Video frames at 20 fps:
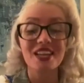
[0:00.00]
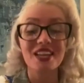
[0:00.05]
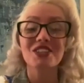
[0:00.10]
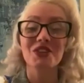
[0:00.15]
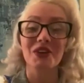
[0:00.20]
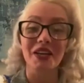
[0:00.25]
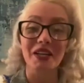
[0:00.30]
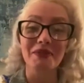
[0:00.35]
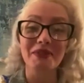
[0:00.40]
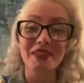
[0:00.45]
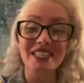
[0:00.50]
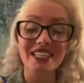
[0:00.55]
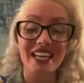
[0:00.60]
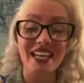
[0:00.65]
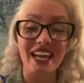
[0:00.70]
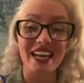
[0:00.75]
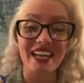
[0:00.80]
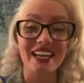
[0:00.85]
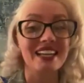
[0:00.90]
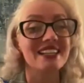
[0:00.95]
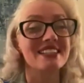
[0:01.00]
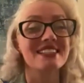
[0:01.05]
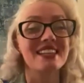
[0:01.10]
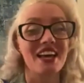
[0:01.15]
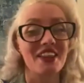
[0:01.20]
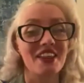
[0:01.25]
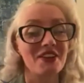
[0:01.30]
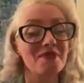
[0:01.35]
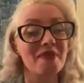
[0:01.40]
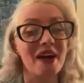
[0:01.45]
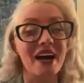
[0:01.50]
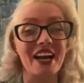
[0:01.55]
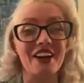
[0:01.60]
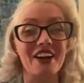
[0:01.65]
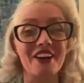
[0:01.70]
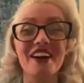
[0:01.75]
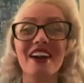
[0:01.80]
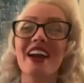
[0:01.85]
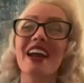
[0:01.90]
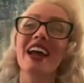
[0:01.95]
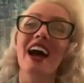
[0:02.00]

Joining me today is Heather Meyer.